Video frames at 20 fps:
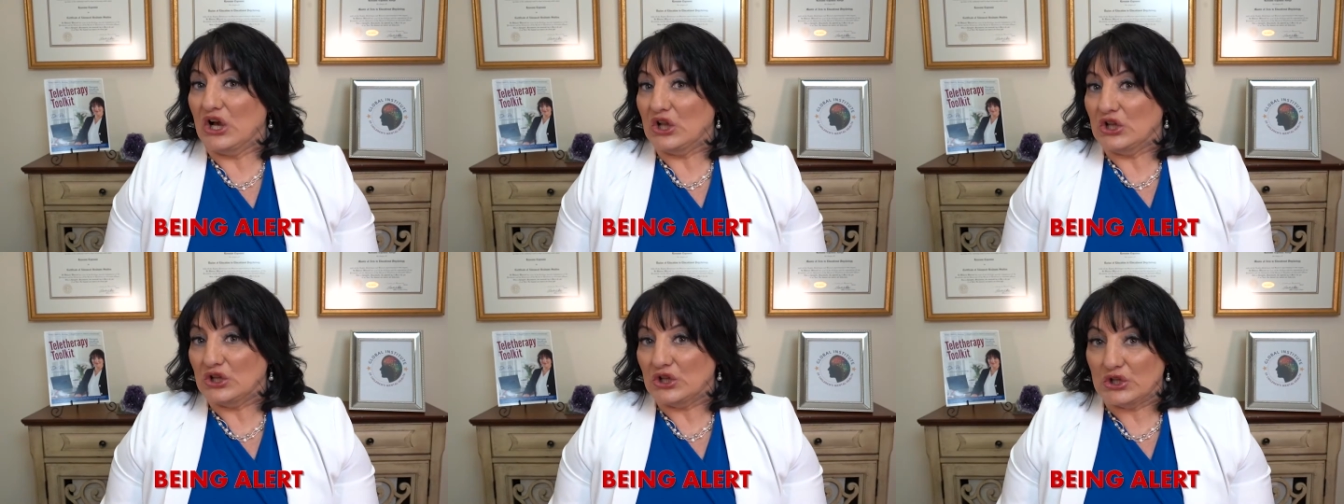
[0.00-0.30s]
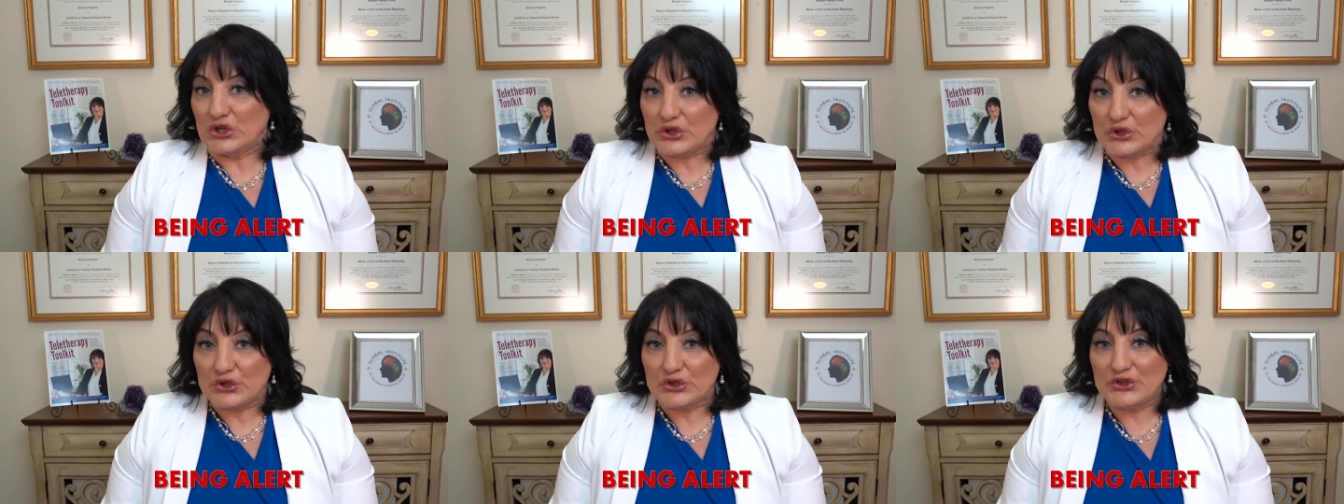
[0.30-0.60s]

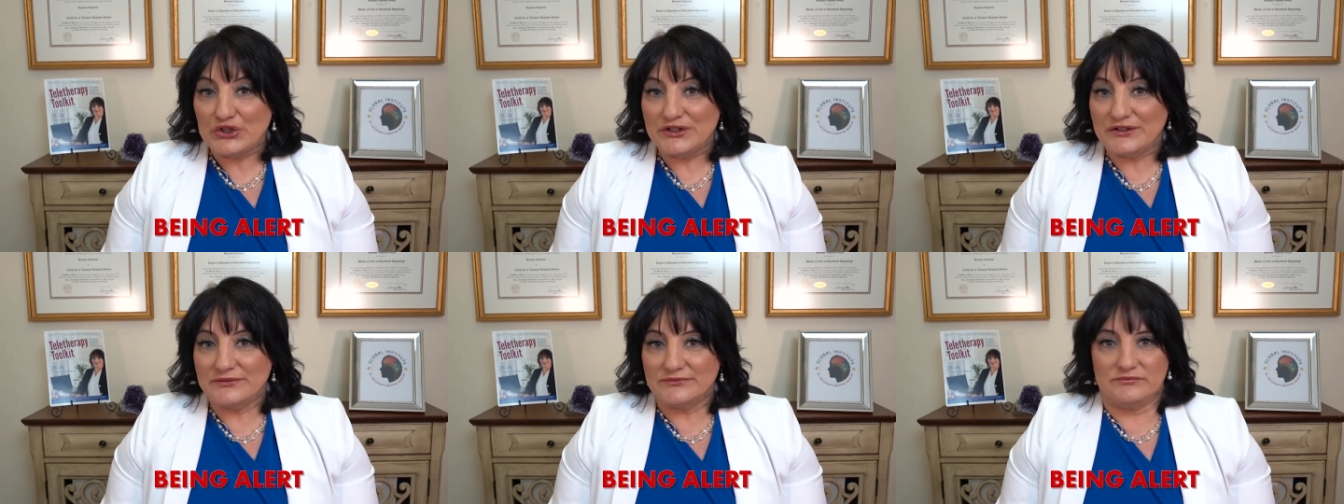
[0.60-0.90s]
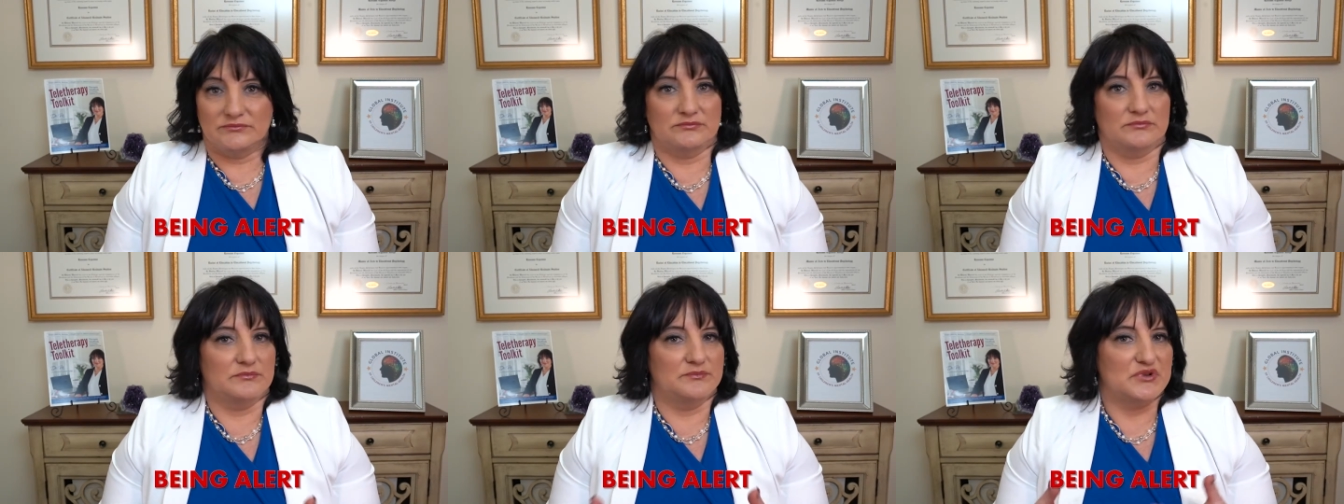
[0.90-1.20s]
alert,
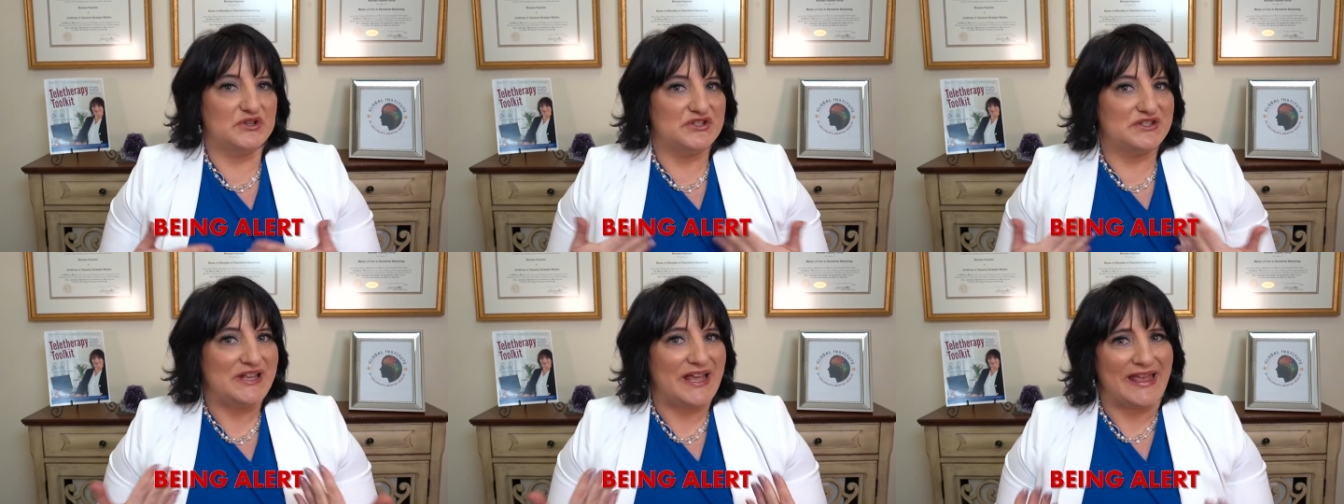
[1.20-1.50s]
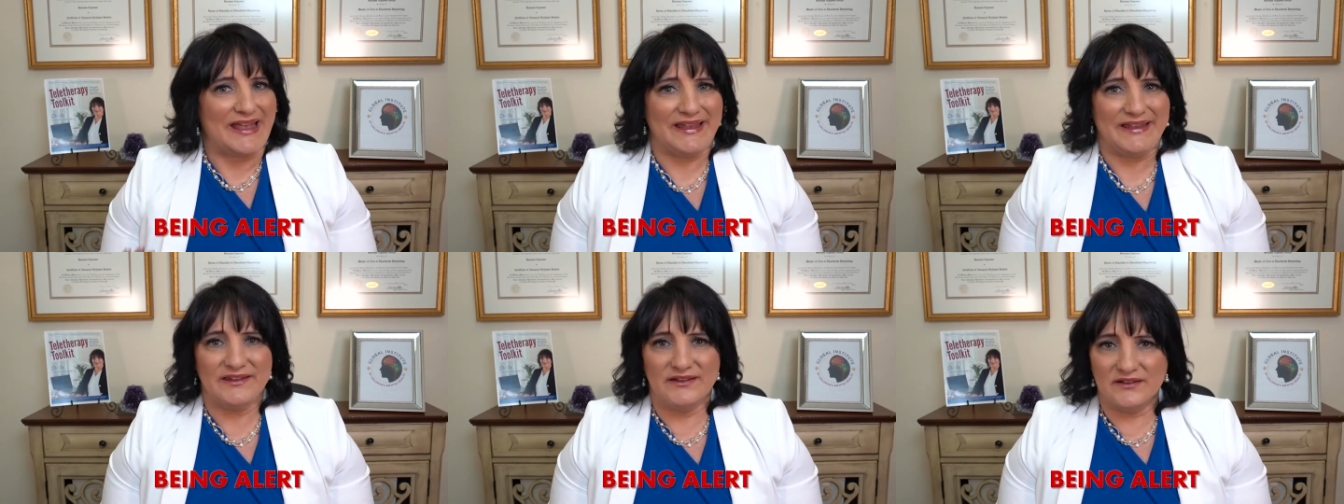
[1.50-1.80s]

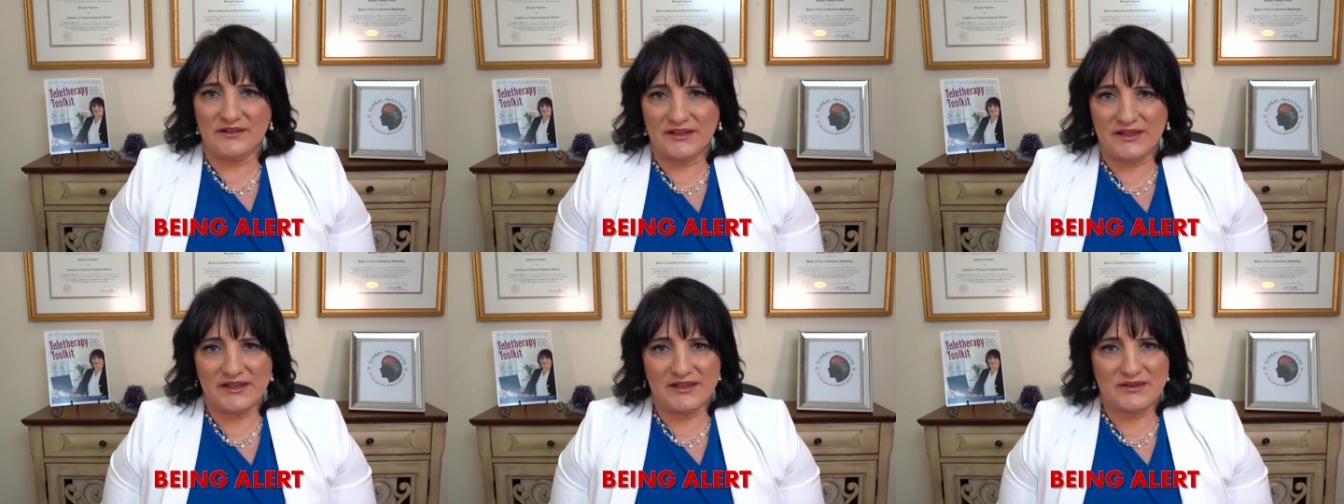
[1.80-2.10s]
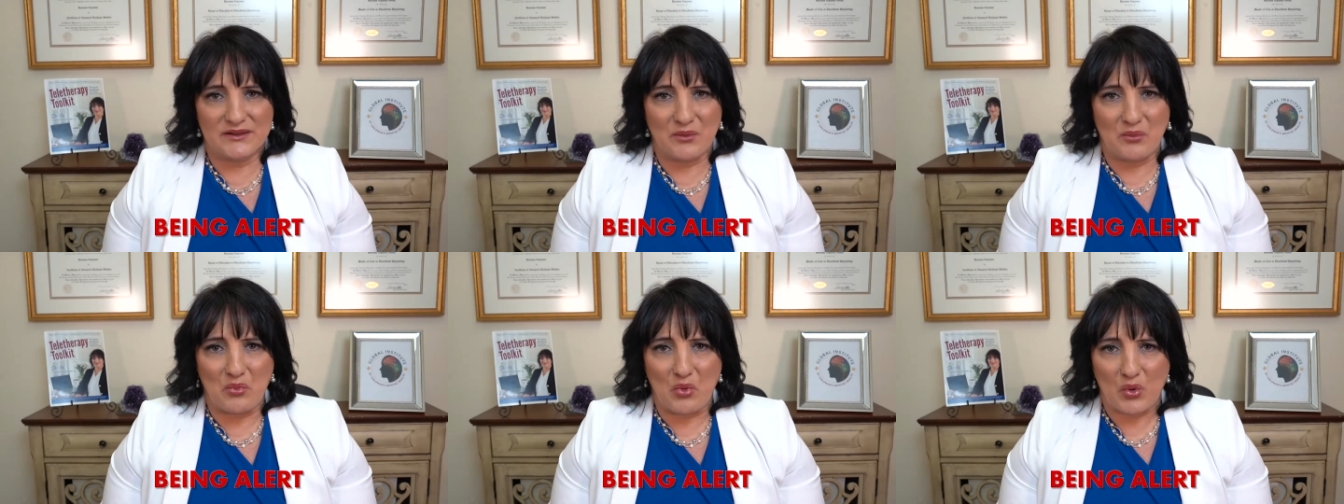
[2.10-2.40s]
particularly
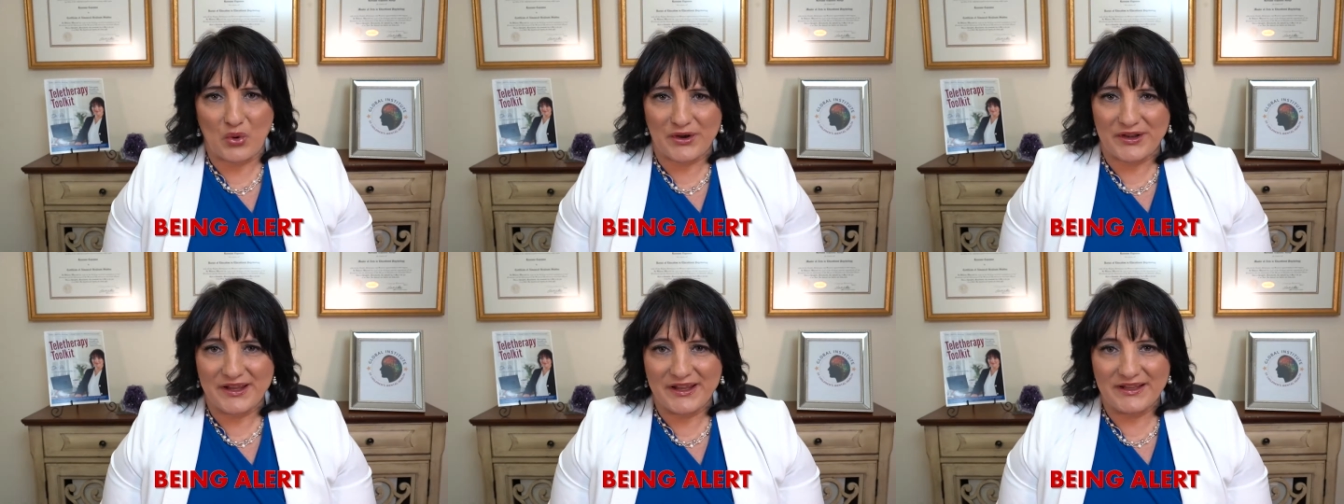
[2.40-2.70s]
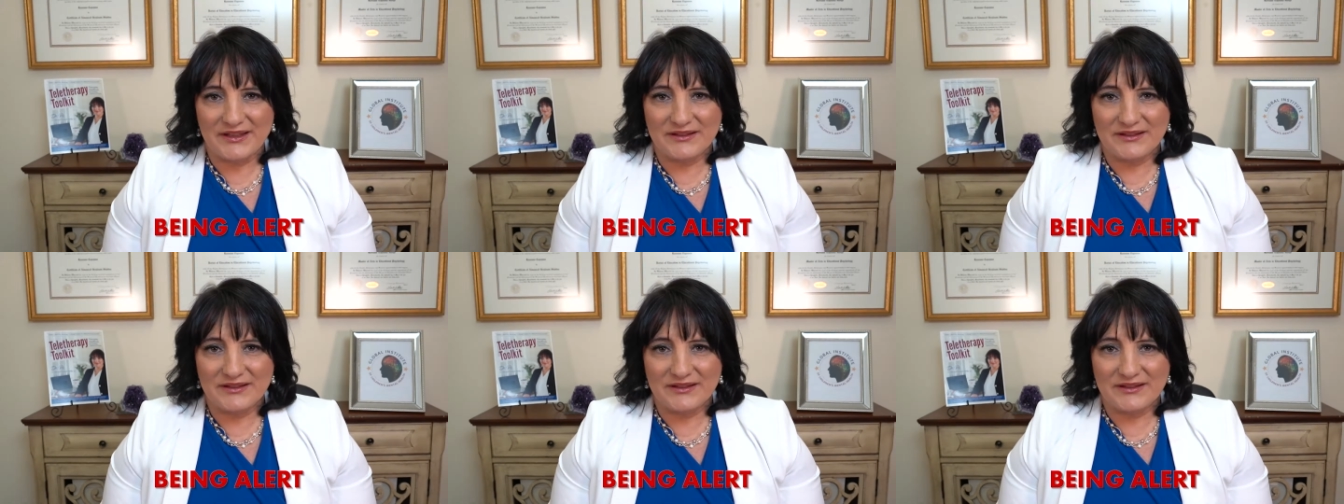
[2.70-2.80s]
in the morning,